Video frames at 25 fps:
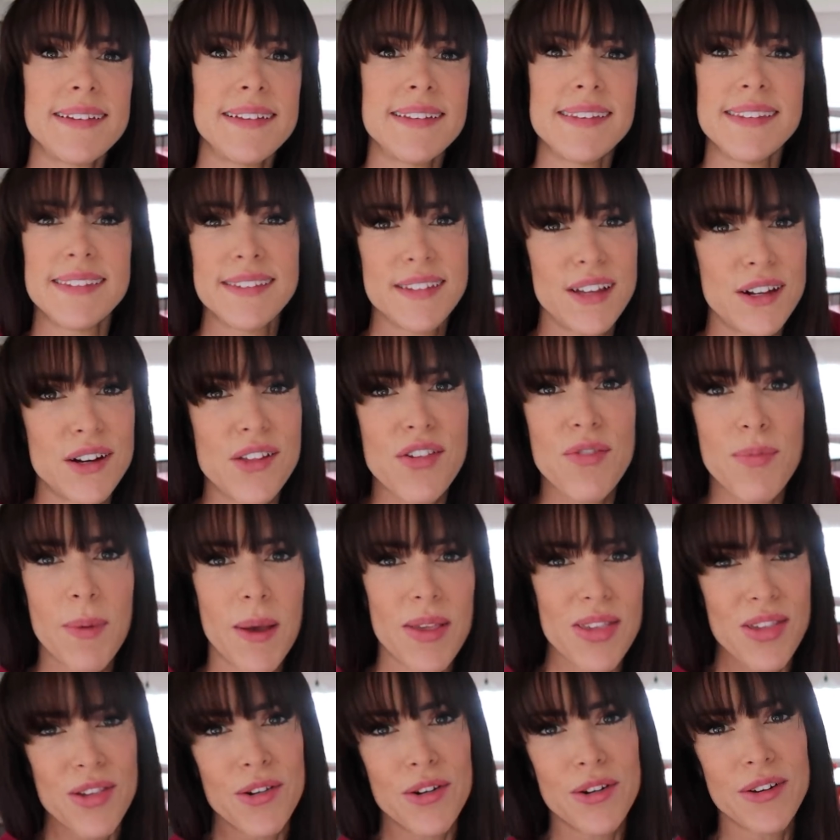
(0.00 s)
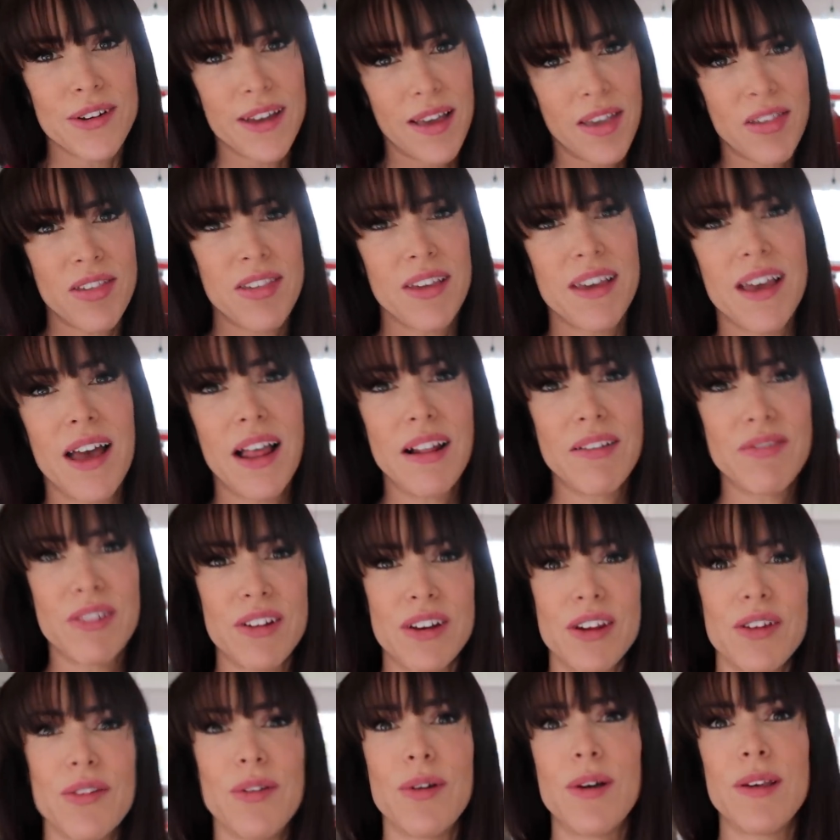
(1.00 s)
This is not a sponsored Nasty Gal
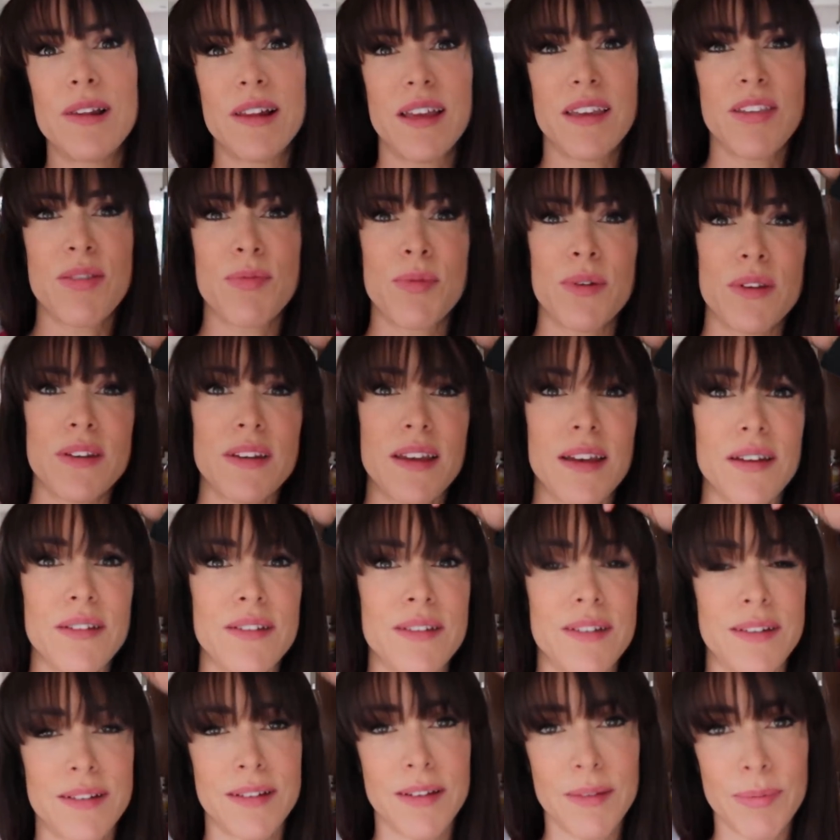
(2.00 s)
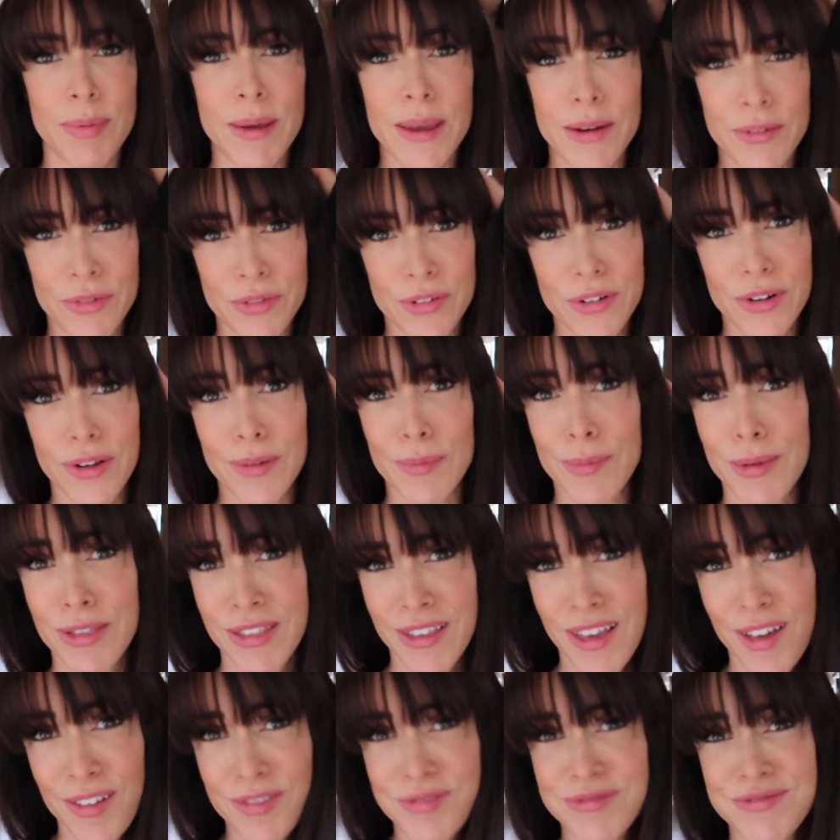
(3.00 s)
video, I'd like to point out. I paid for it all
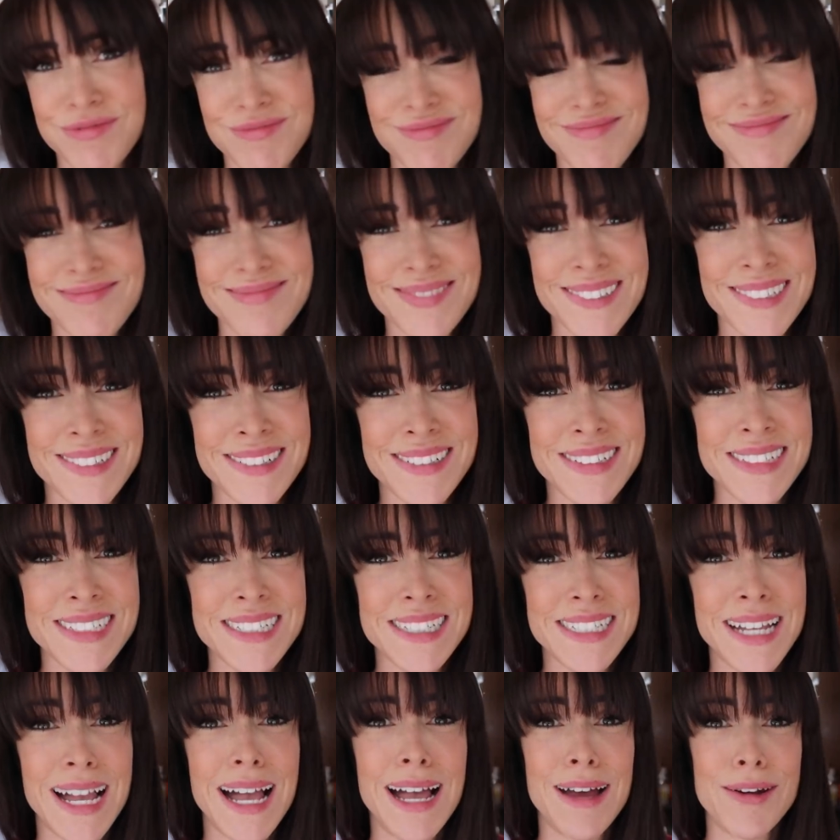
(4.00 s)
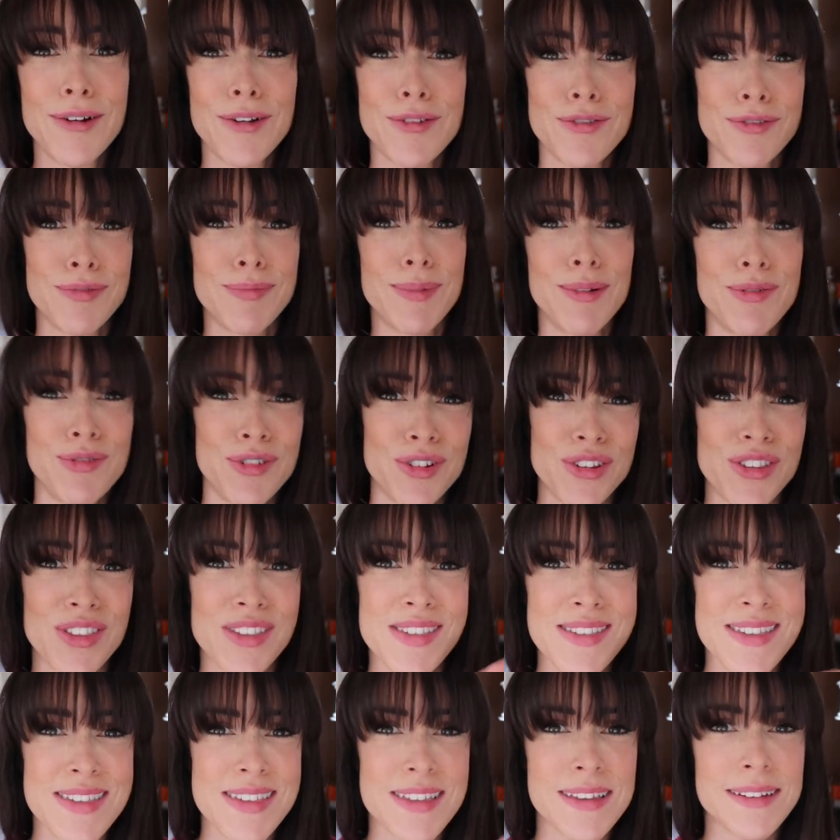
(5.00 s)
myself, out of my
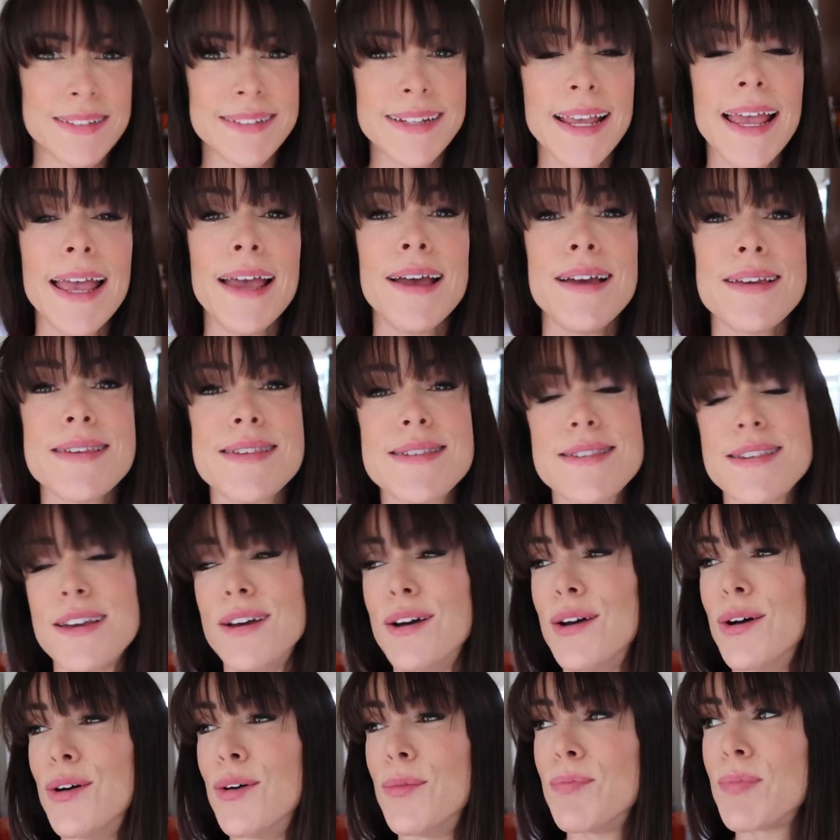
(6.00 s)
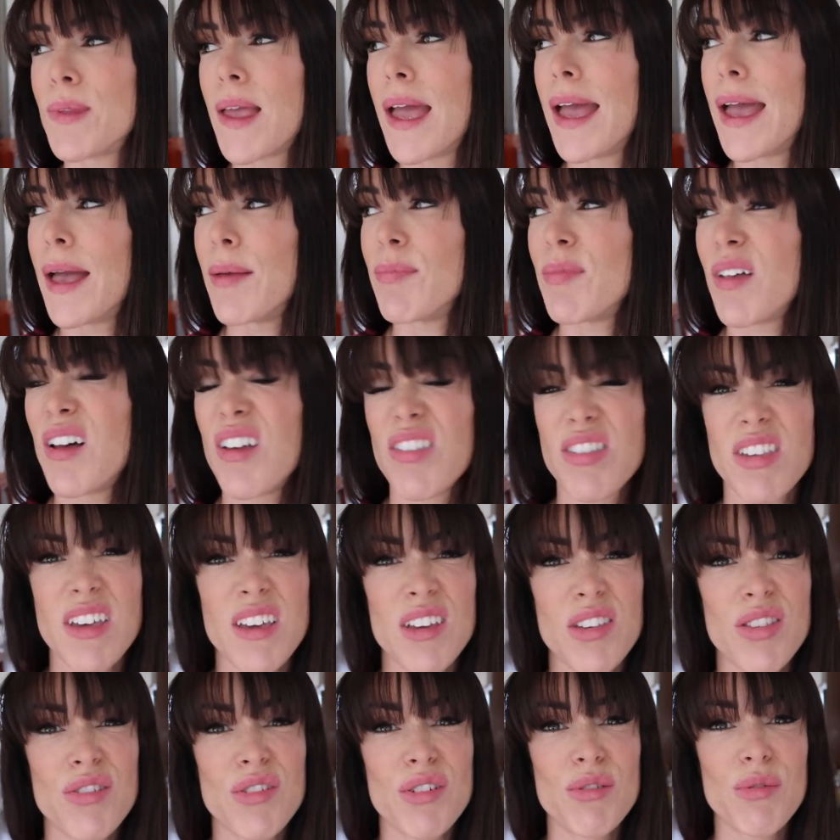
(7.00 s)
funds. So I'll
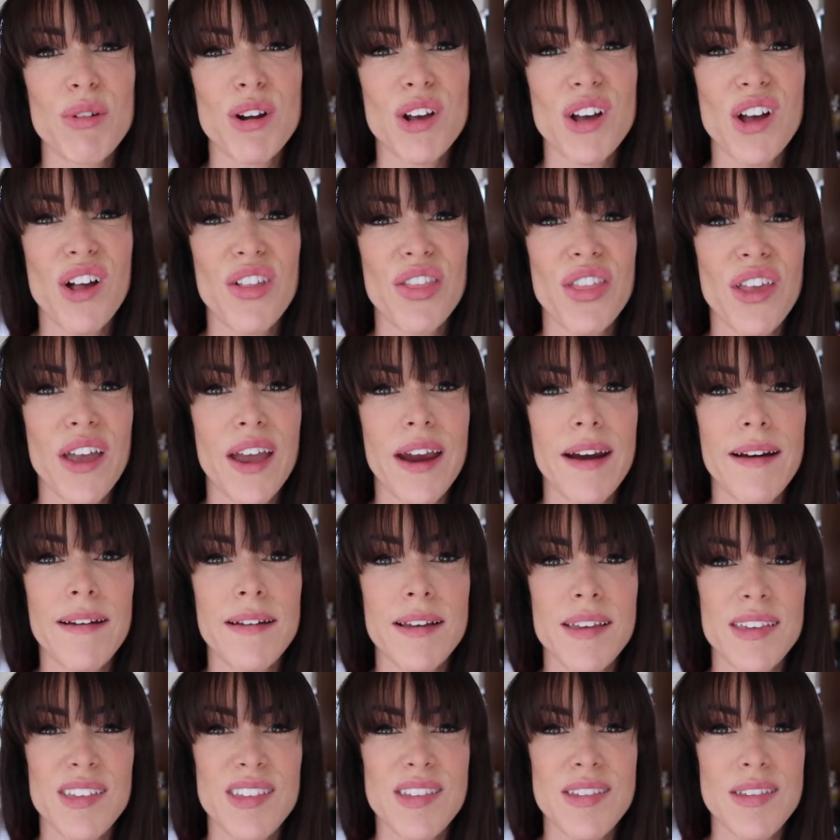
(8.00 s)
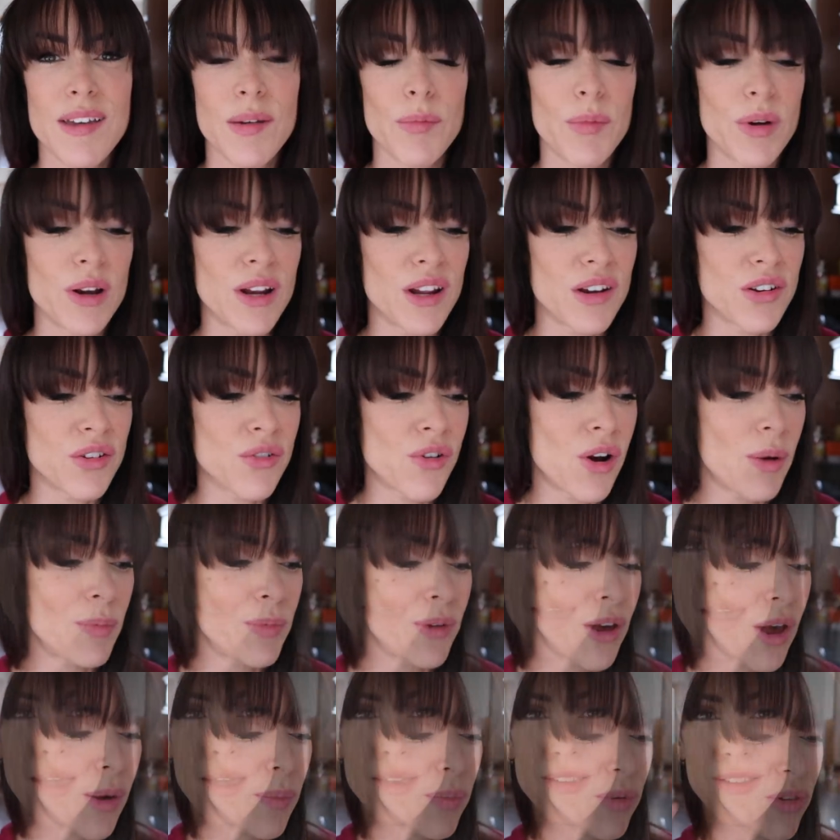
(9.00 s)
take you through what I got there because I'm really into crop
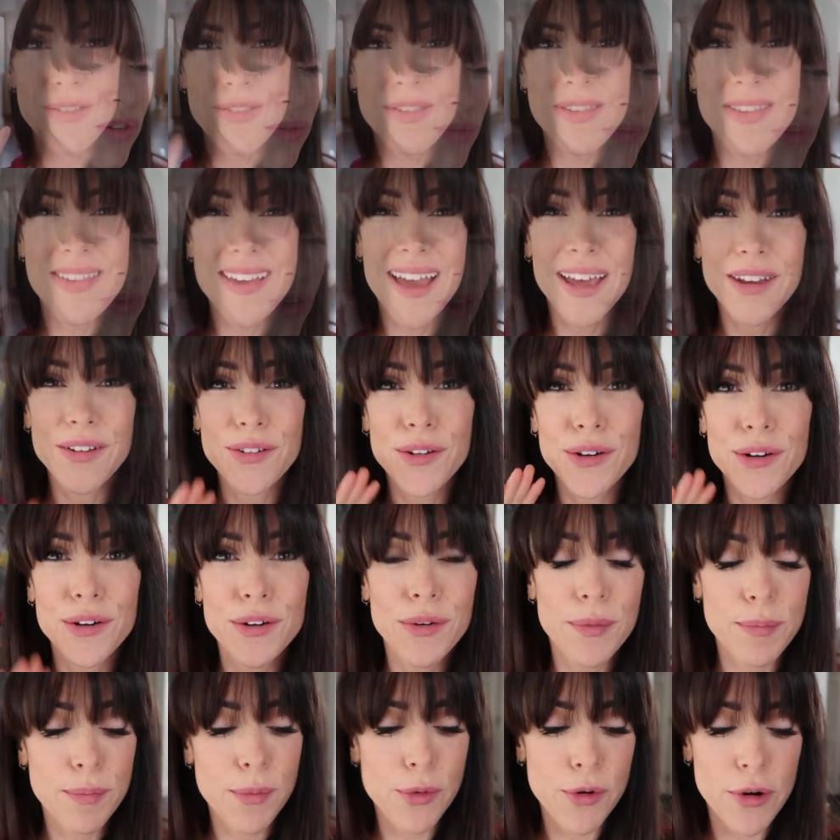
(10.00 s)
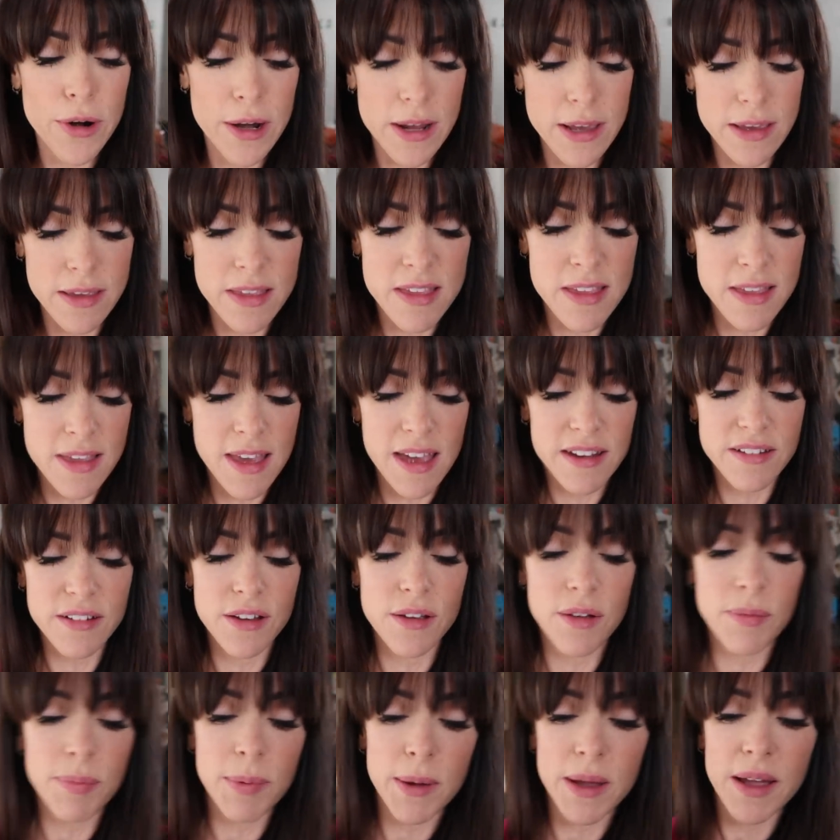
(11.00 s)
tops. Standard morning
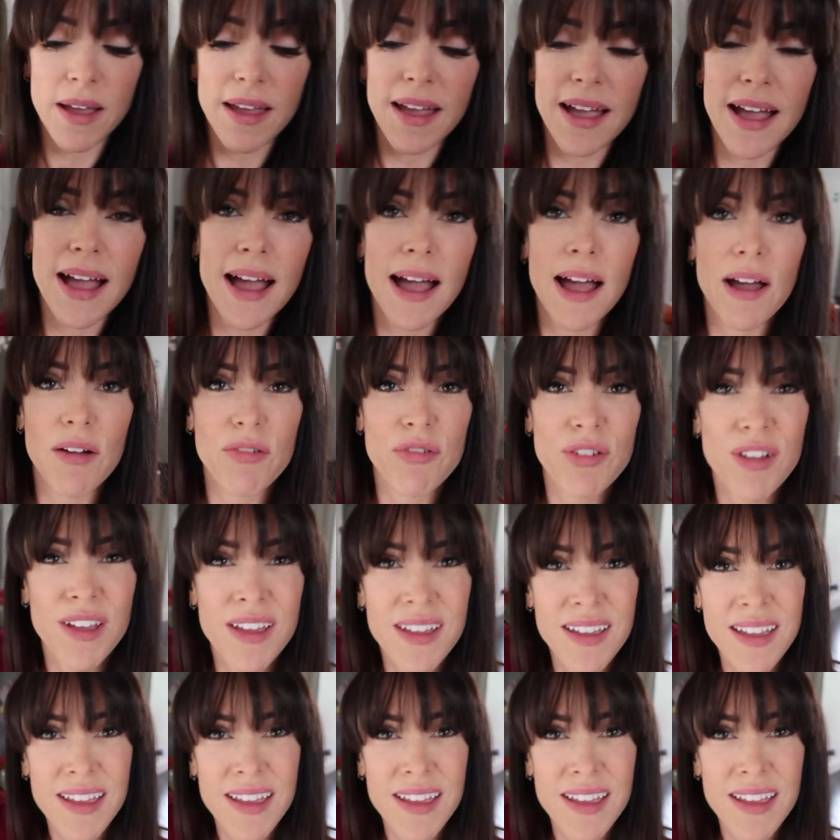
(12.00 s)
setup, I have